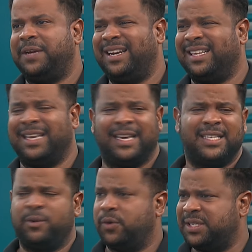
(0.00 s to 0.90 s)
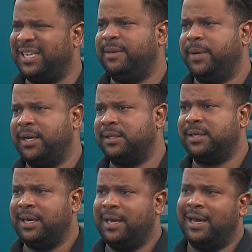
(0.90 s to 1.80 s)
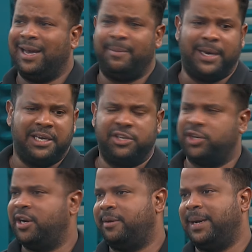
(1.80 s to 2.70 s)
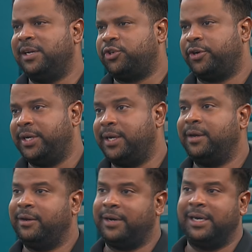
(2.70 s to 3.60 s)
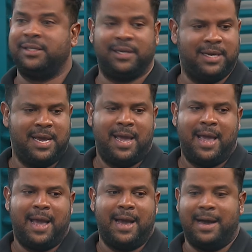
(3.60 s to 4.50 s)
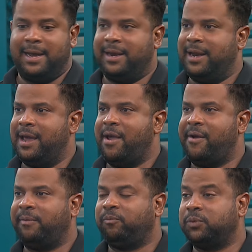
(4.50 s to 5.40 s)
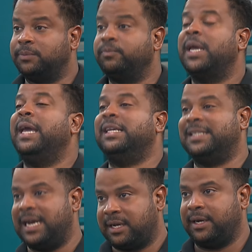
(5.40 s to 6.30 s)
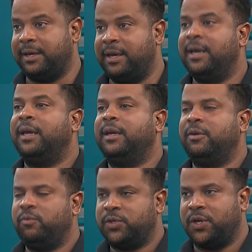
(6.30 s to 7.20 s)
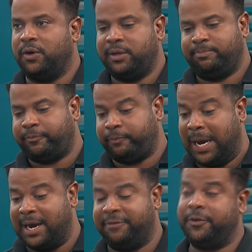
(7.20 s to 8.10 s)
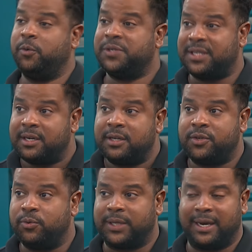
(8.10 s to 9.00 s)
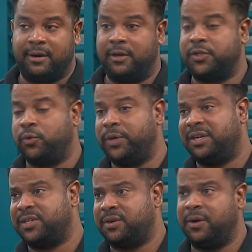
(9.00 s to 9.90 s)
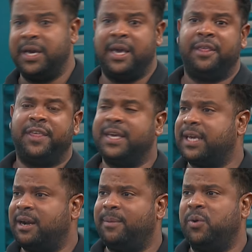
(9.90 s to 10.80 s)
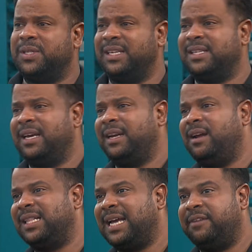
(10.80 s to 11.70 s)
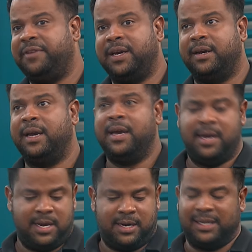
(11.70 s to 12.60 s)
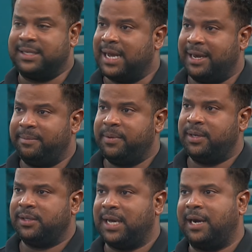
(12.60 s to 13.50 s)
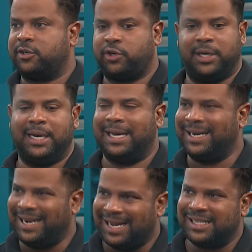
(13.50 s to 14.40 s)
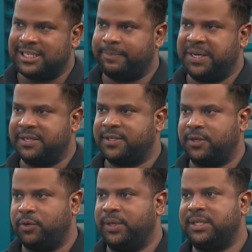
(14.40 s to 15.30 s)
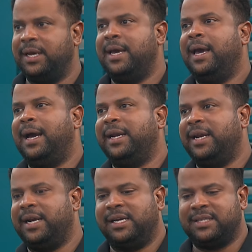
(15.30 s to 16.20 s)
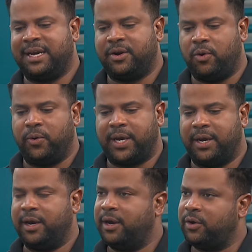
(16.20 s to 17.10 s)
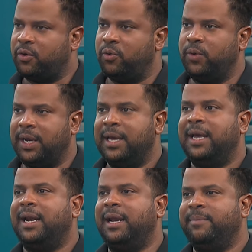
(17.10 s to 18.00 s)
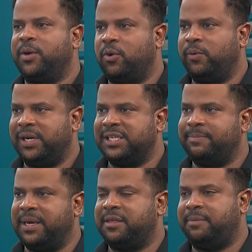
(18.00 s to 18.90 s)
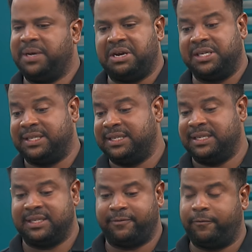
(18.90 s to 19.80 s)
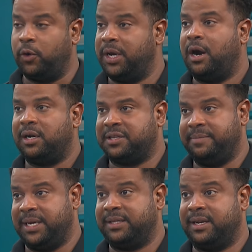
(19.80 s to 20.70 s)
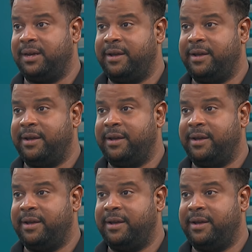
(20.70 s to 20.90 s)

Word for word: like that. I guess it was imminent. I'm an engineer by trade, right? Which kind um, of help with this. Exactly. Right. So uh, fused the two together two years ago, thinking about it, not having the time to actually and the land space to do it. And then I was like, okay, cool, let me go with this method because this is fully automated.